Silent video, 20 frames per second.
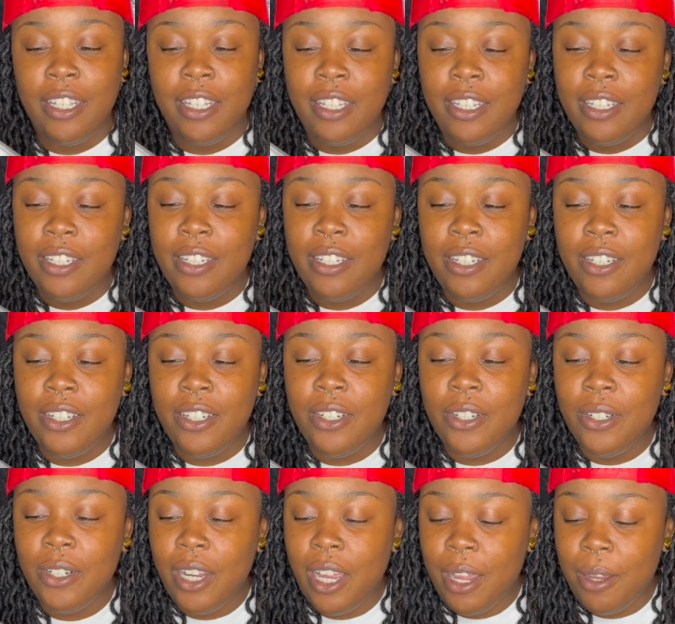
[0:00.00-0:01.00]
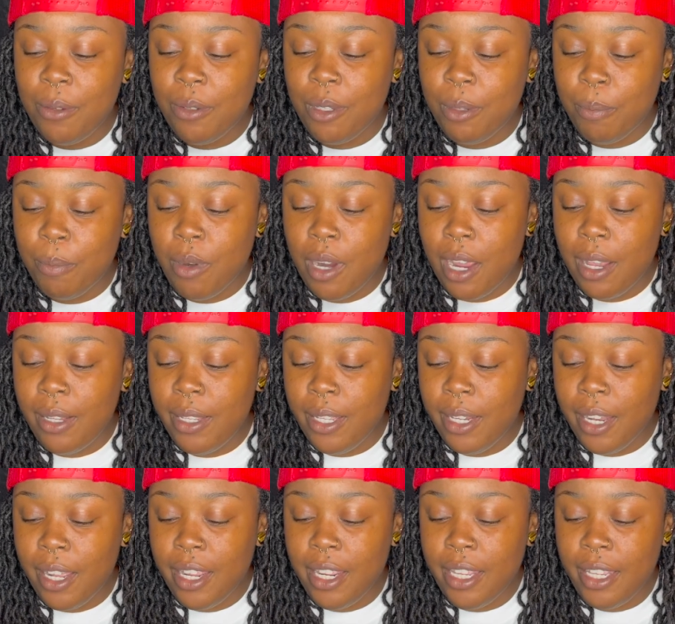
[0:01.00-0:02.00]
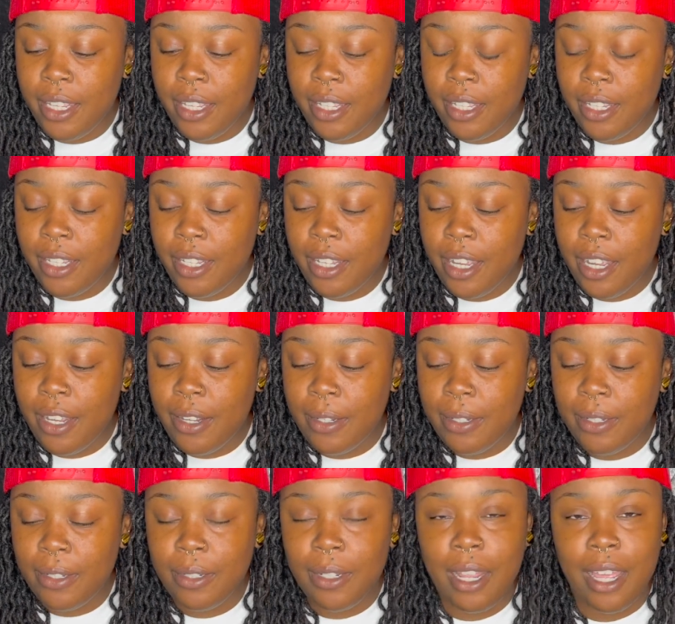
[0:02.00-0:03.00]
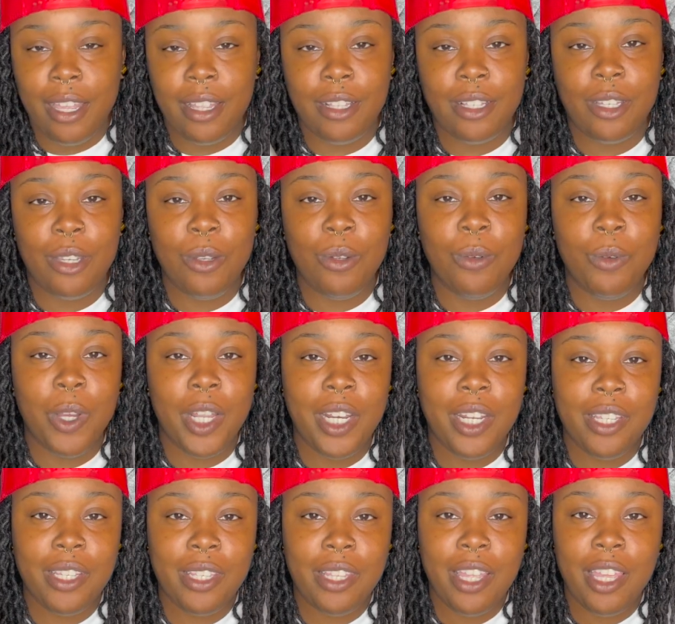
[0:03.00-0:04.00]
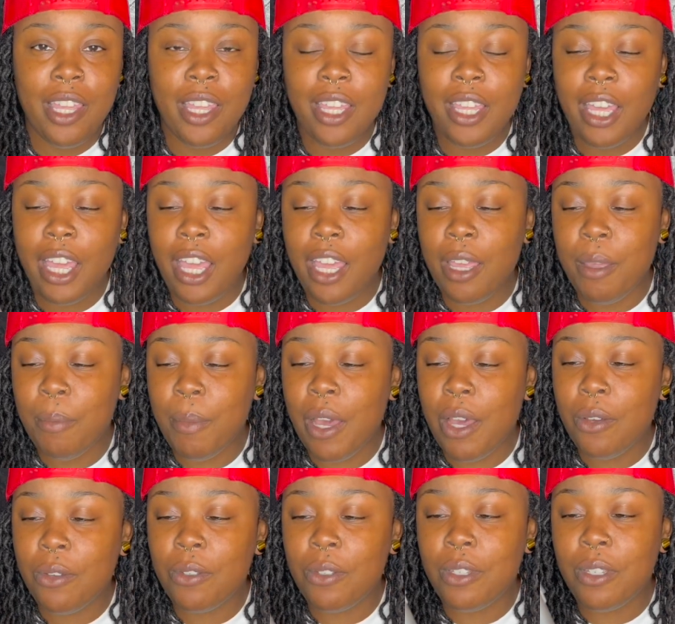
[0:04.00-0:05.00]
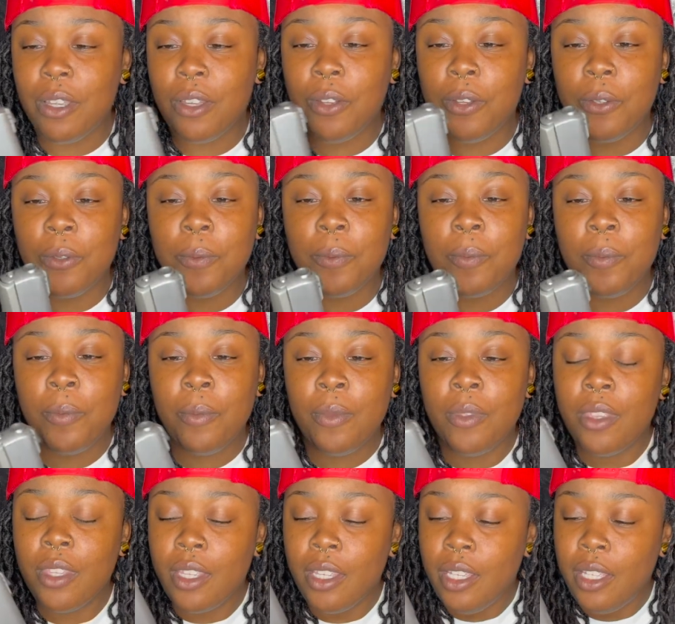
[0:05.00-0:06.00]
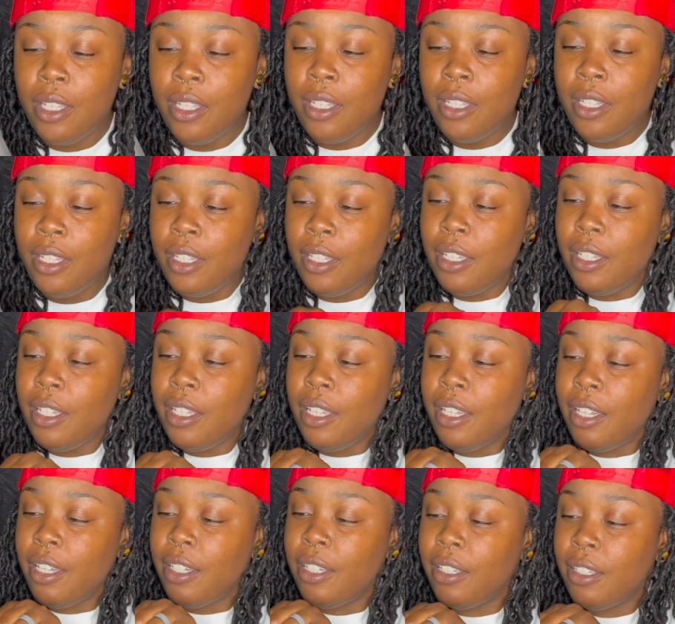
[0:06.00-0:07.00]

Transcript: shoot, I was probably like 2 when this thing came out. So, yeah.